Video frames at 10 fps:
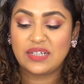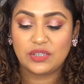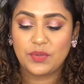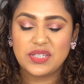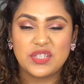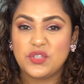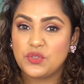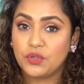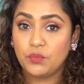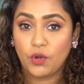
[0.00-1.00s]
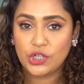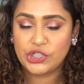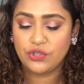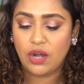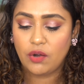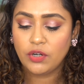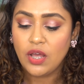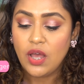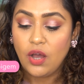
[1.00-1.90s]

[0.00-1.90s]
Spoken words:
Otherwise, it's just going to wash you out.